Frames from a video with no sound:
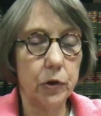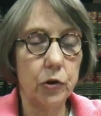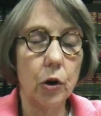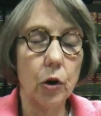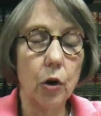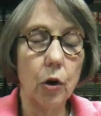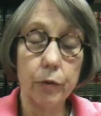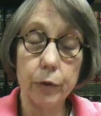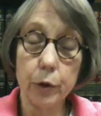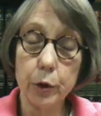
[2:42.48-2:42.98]

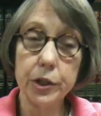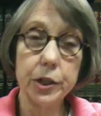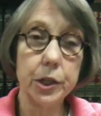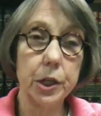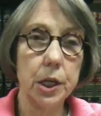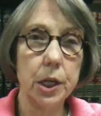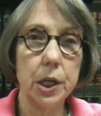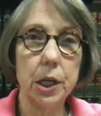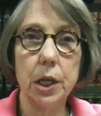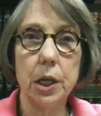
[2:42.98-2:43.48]
to
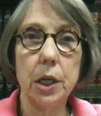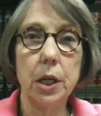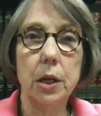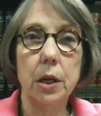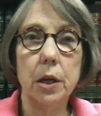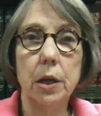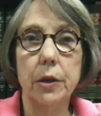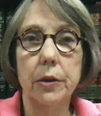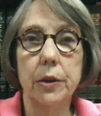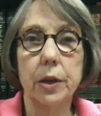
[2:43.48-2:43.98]
oversee
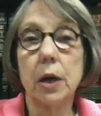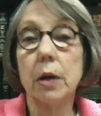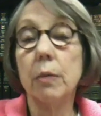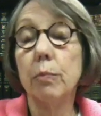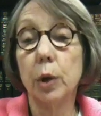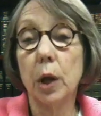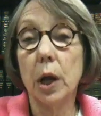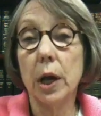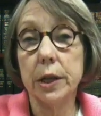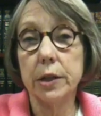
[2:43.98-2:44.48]
the
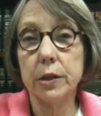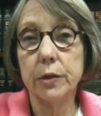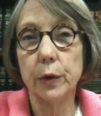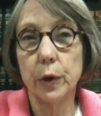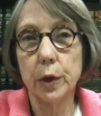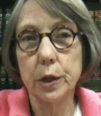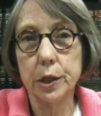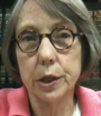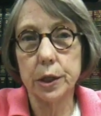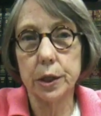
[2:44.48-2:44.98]
compliance
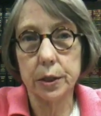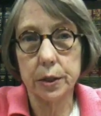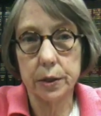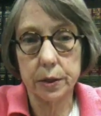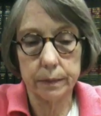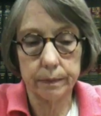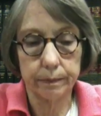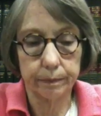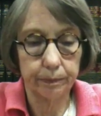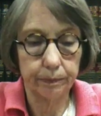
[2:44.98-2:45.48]

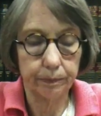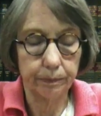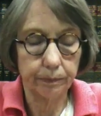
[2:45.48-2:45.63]
functions.